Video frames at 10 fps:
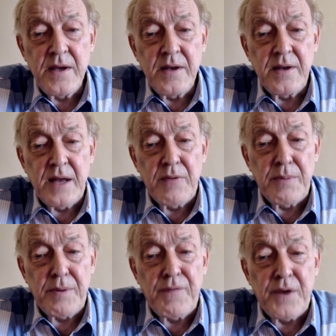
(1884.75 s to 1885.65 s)
they would
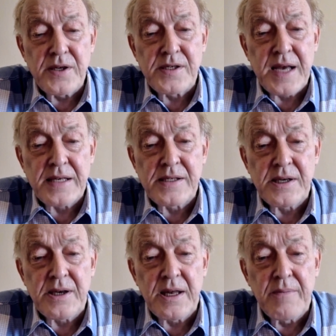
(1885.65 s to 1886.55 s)
be first
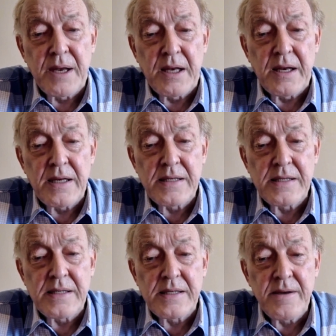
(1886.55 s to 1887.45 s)
tested in the Middle
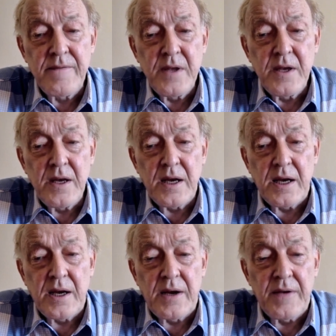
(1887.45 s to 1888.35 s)
East
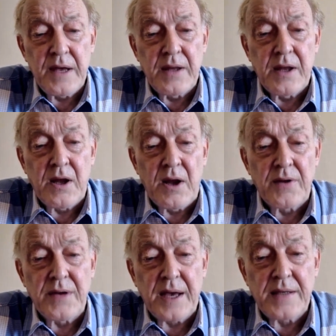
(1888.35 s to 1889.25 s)
in the
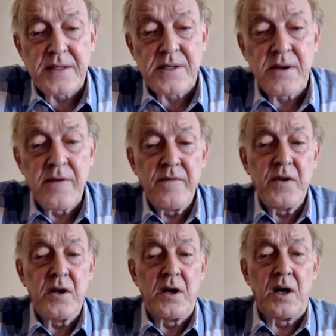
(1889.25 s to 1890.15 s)
context
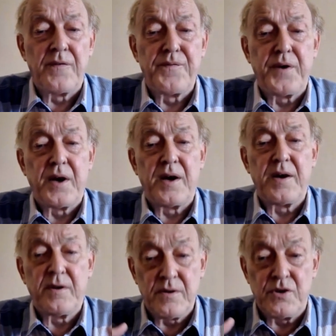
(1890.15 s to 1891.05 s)
of
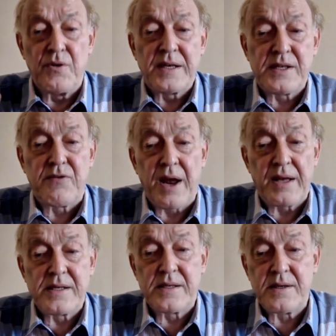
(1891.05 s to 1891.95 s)
US
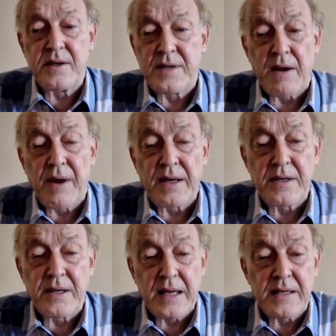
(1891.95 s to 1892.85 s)
threats
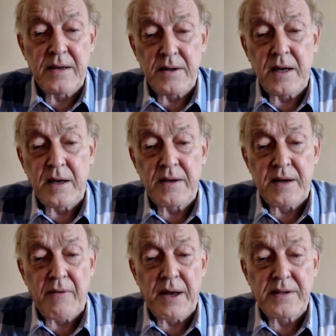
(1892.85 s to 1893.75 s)
directed
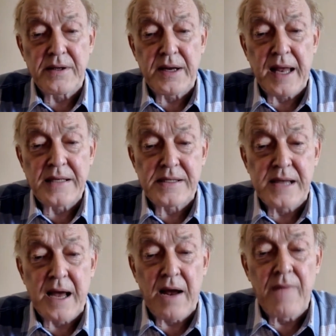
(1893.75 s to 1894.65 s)
against
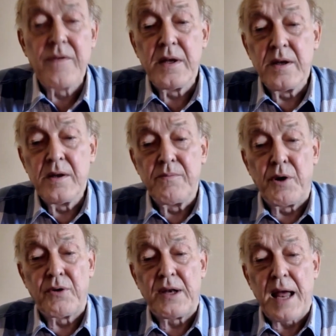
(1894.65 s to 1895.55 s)
now
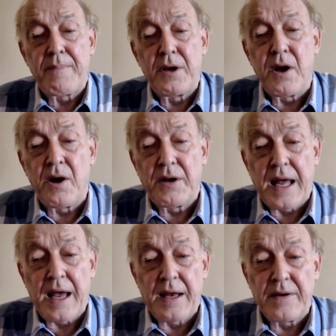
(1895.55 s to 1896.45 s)
both Lebanon
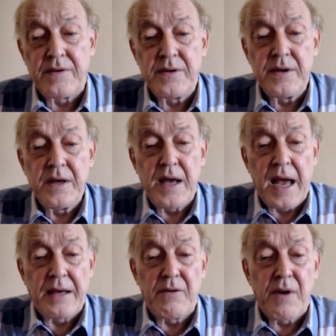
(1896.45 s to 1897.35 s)
and
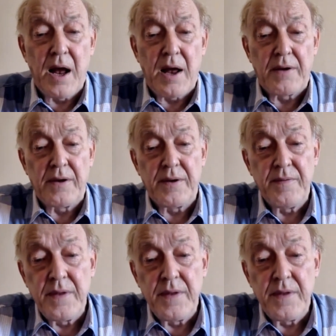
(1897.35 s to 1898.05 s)
Iran.